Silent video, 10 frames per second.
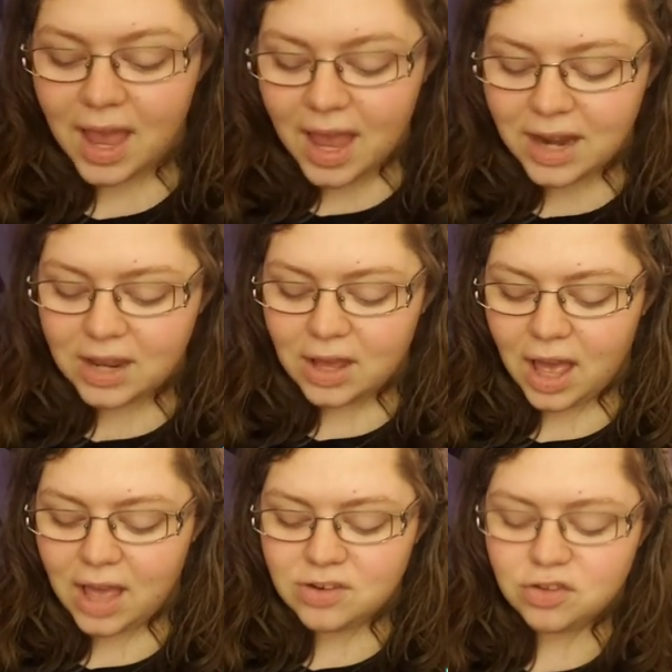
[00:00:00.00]
And it
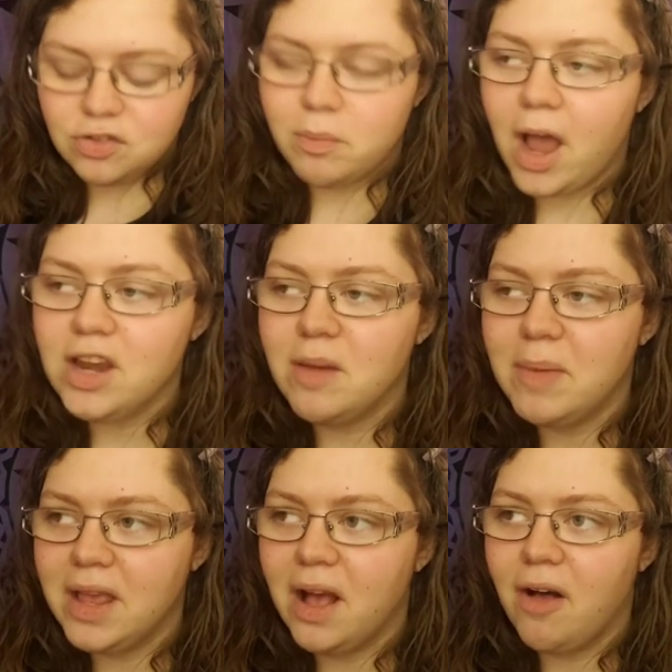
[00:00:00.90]
just reminded
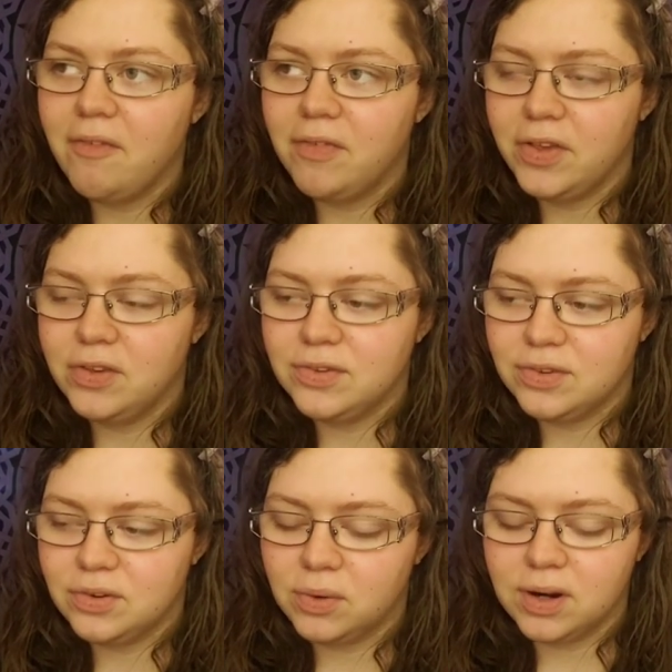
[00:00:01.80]
me of this
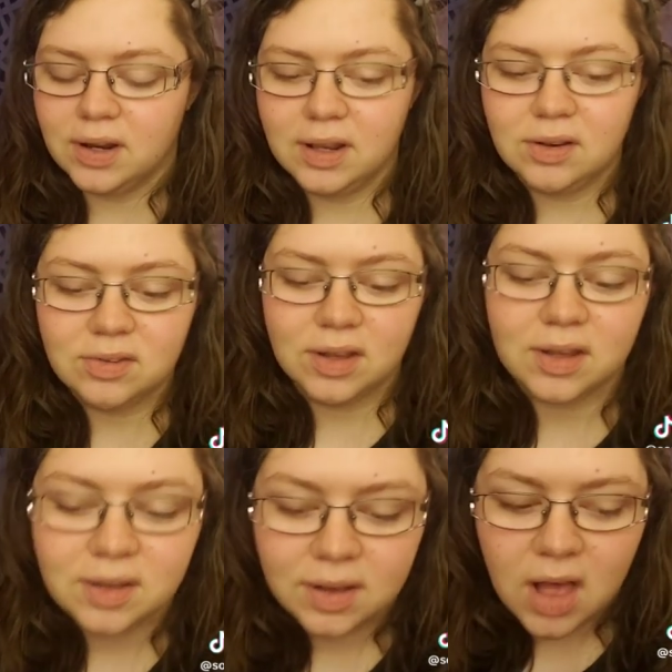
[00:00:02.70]
story. It's like,
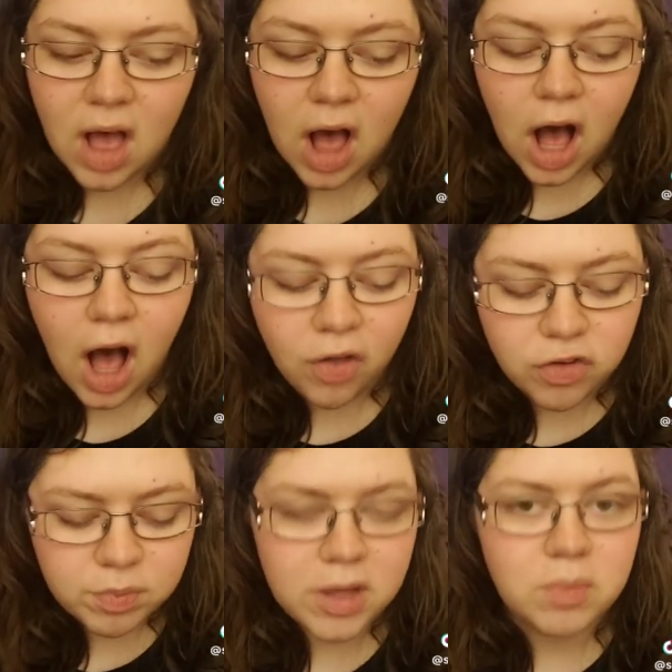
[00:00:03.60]

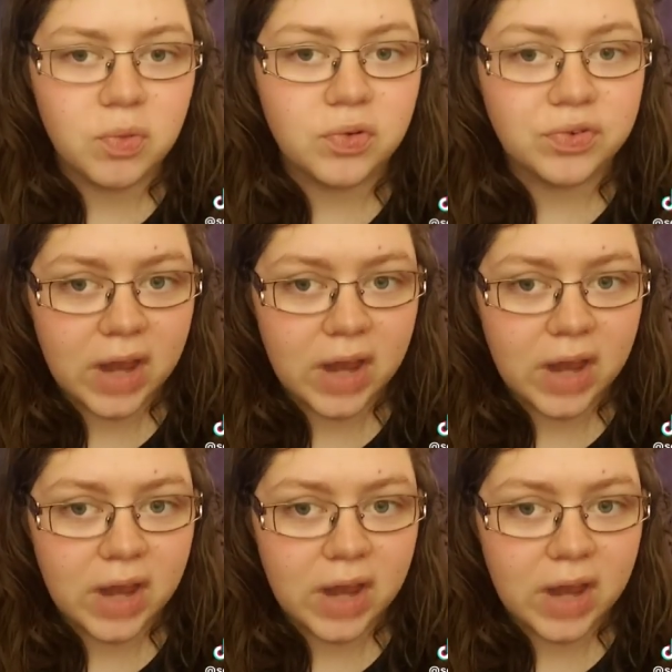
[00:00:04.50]
other people's